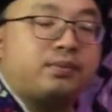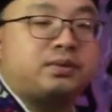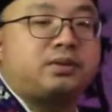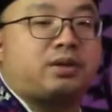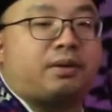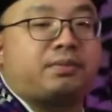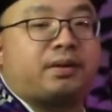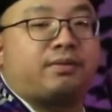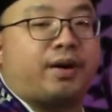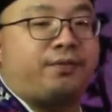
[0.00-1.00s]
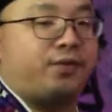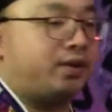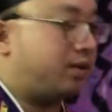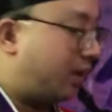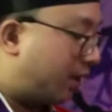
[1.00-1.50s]
Stomp the right
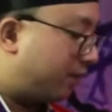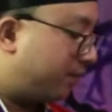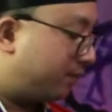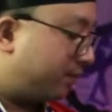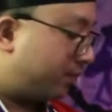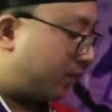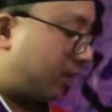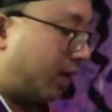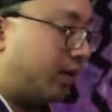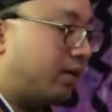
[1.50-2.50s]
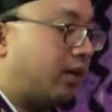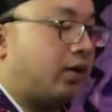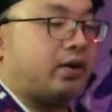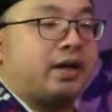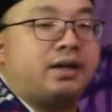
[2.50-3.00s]
foot, check. Right.
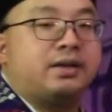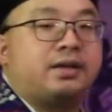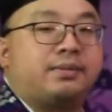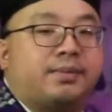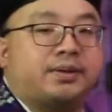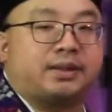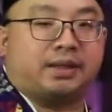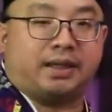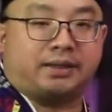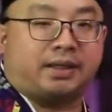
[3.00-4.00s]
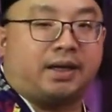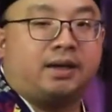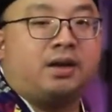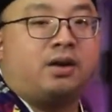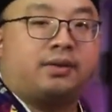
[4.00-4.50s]
Okay? Basically like that.
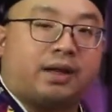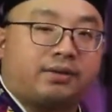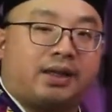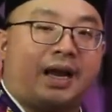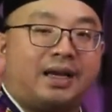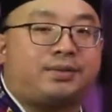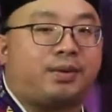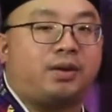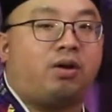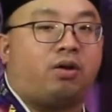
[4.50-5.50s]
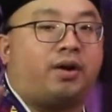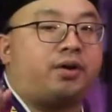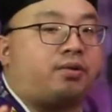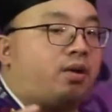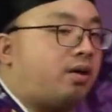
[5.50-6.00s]
Now the last one, Hoi
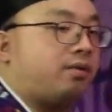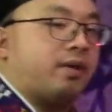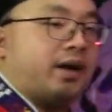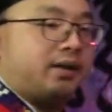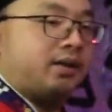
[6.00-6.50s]
Guang, right?